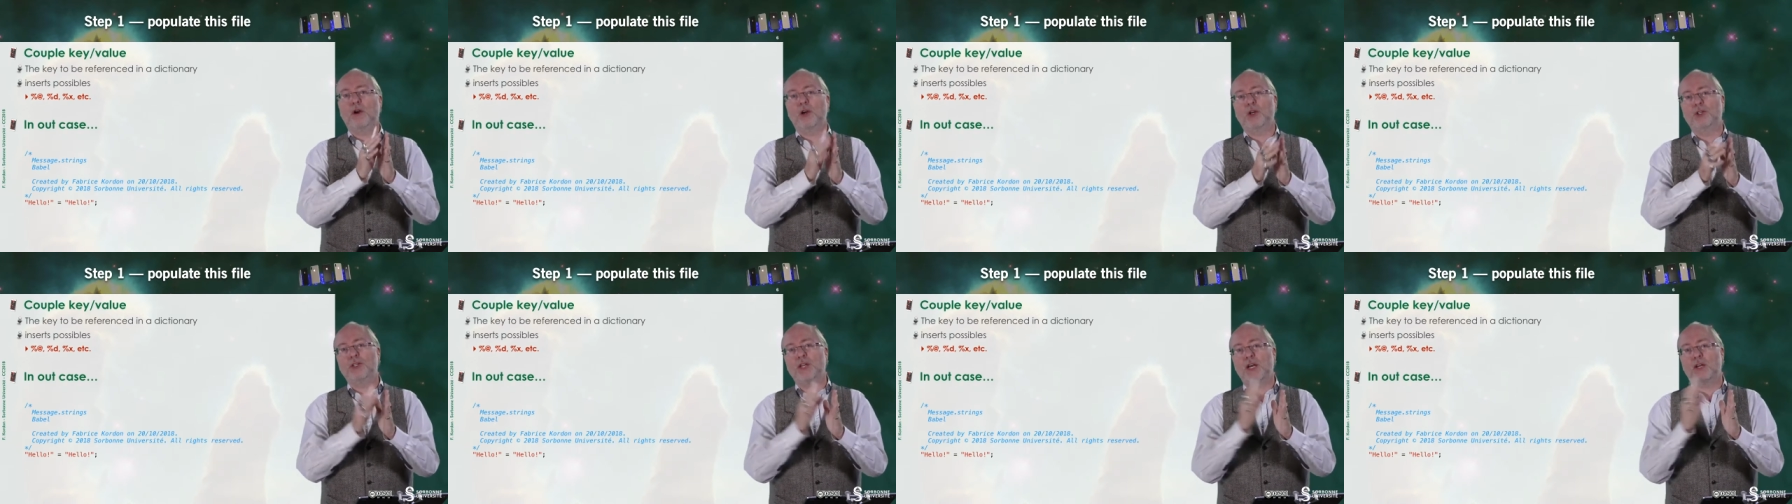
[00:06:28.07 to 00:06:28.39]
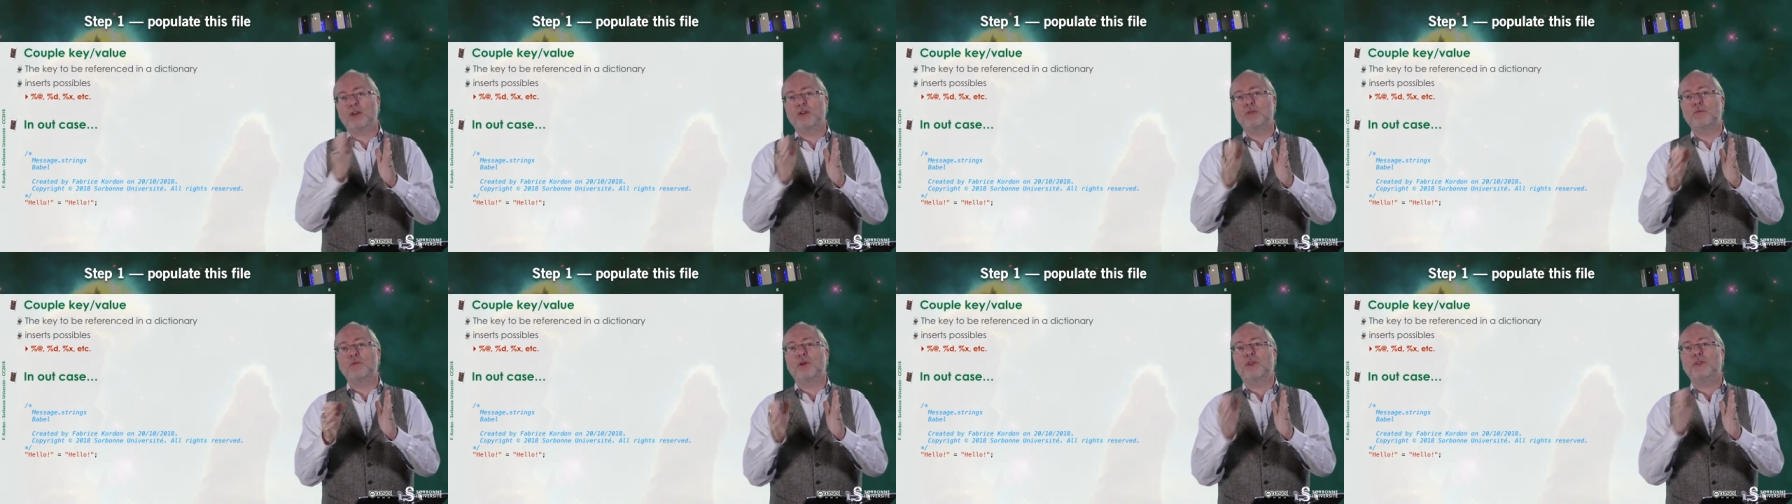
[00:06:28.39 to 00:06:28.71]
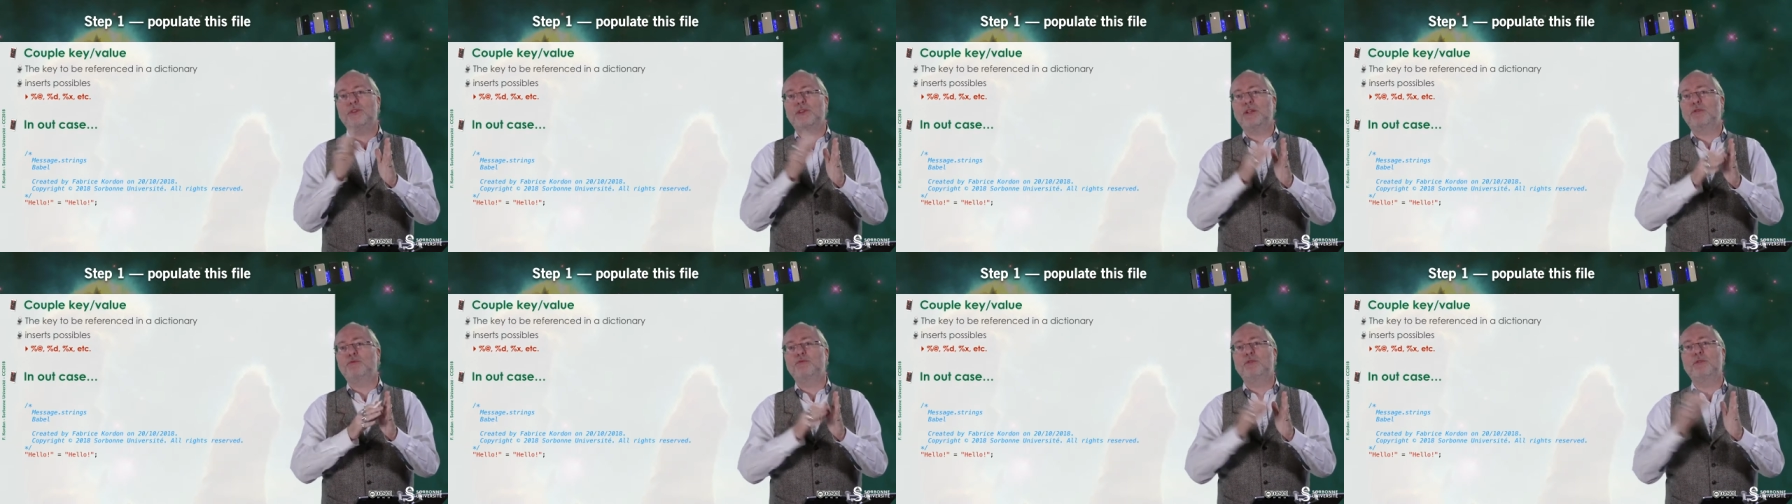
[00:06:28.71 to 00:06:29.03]
an argument
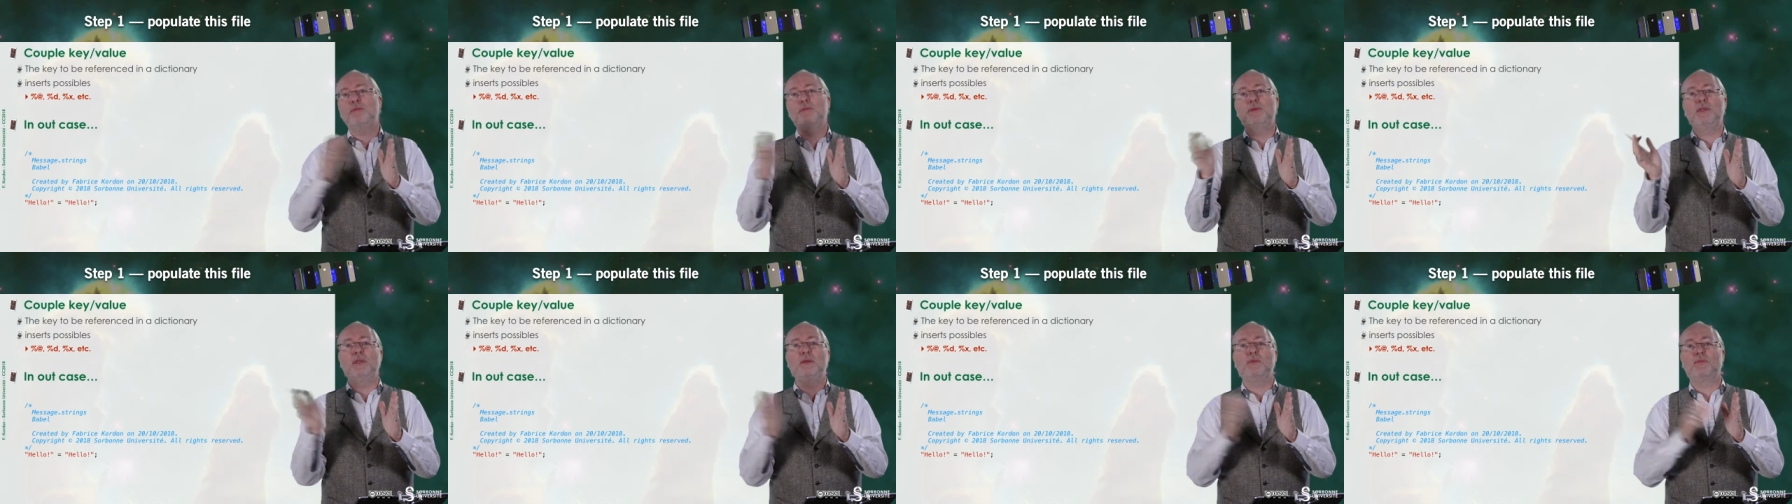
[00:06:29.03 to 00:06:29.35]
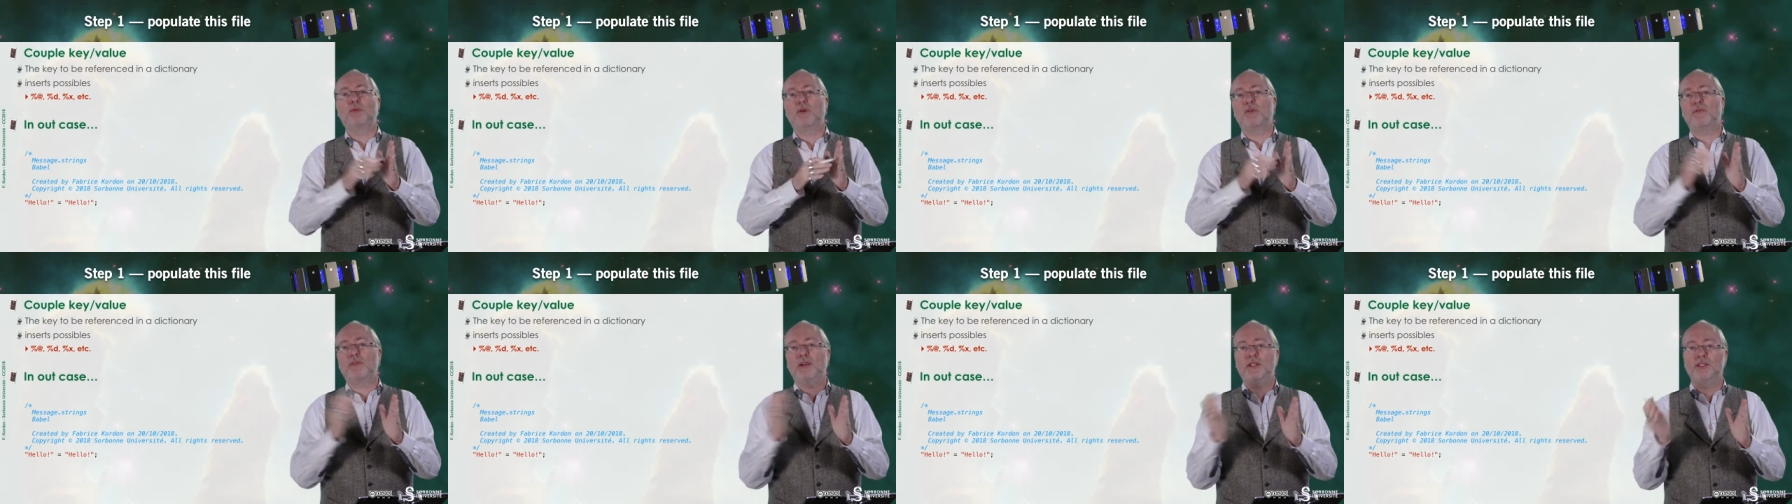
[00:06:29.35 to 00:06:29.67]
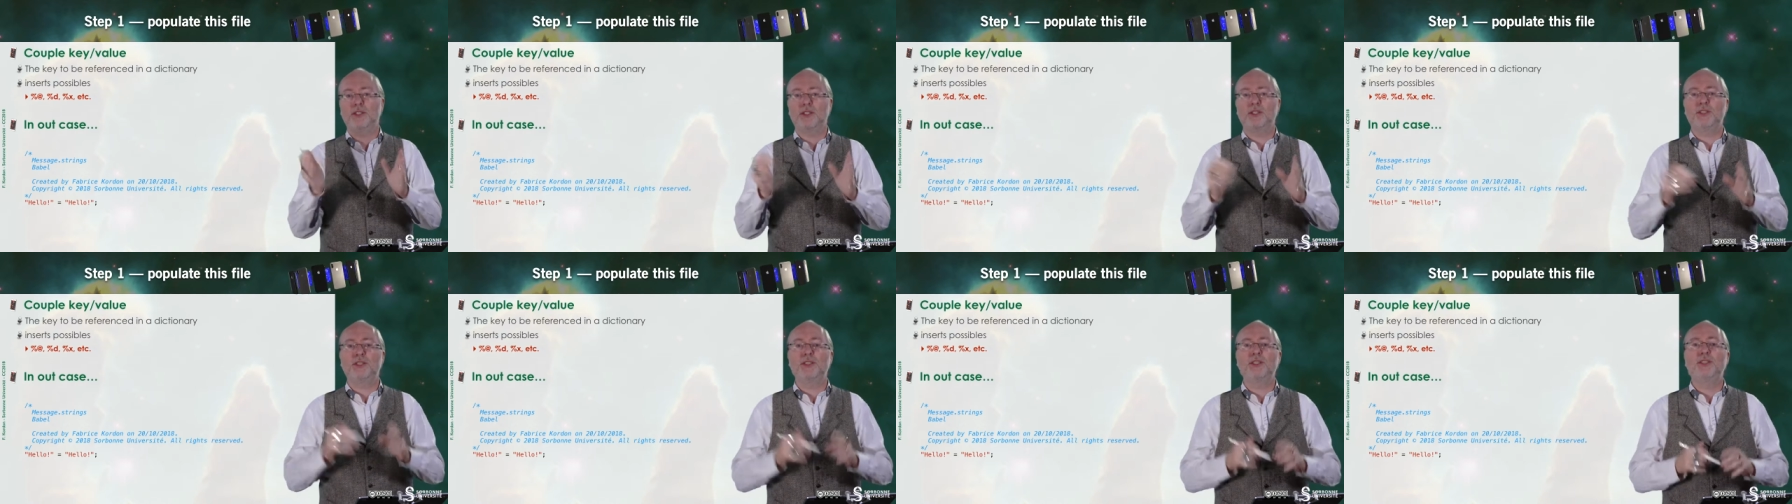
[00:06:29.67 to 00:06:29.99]
that will be
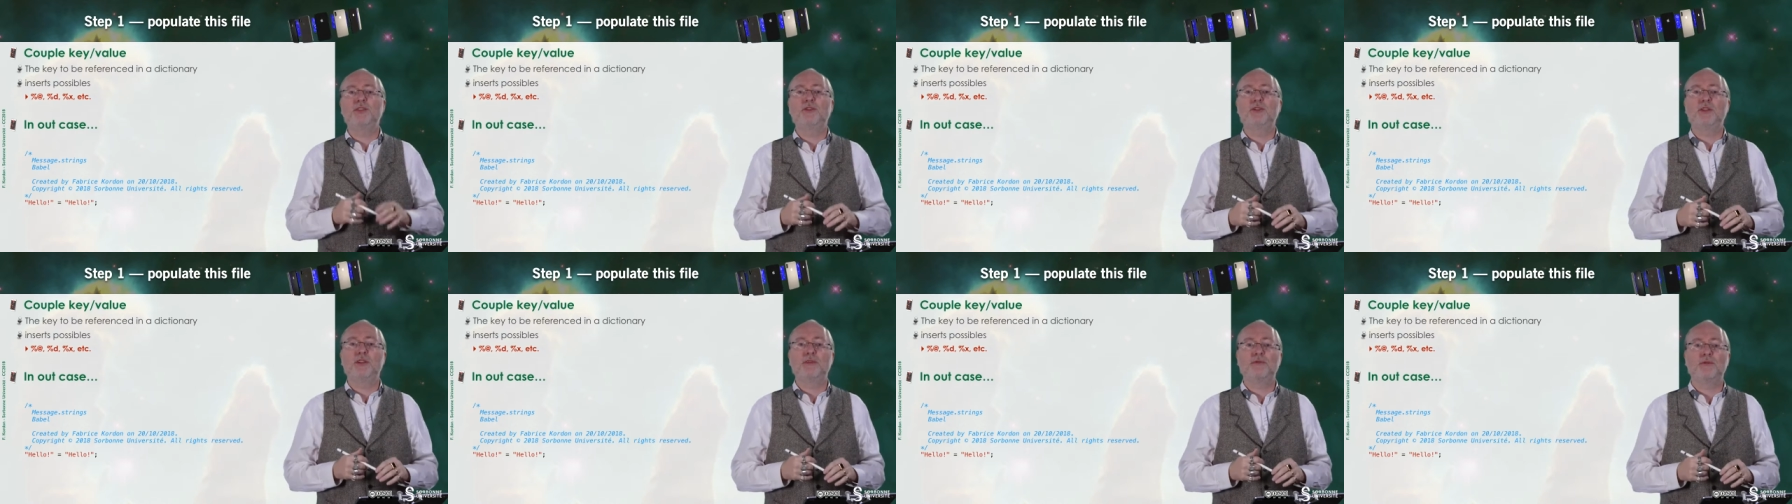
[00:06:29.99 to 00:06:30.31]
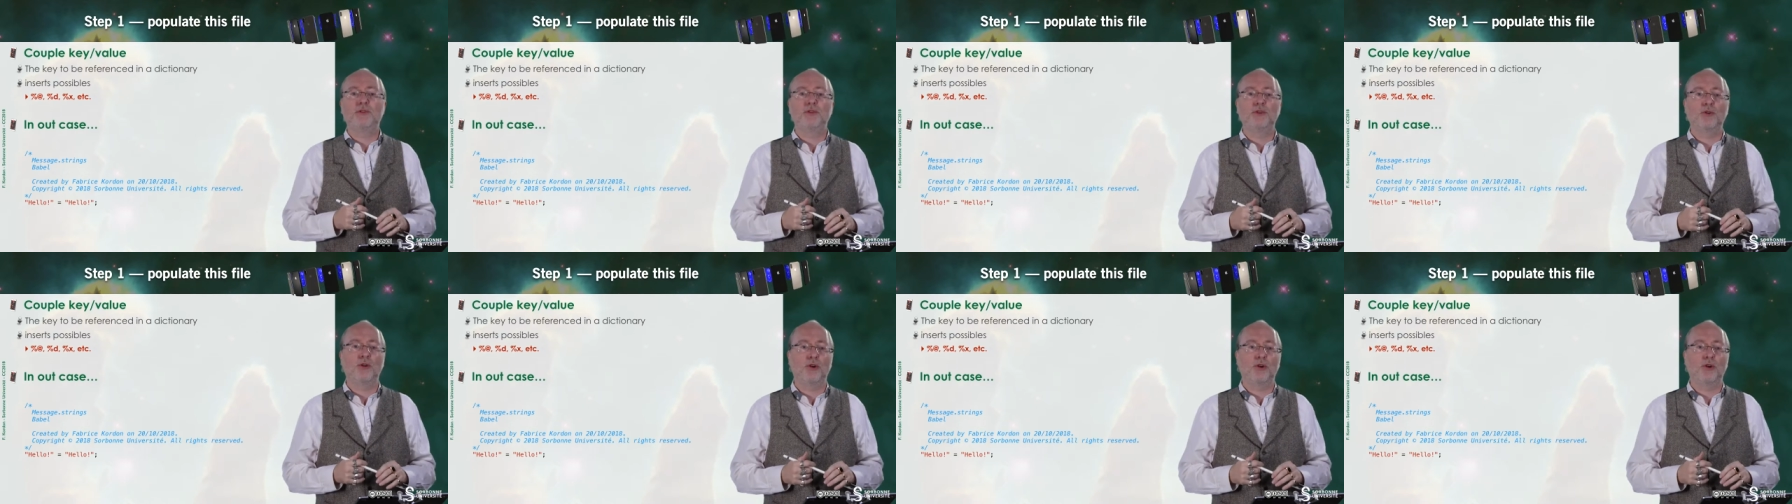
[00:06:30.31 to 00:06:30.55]
provided in a given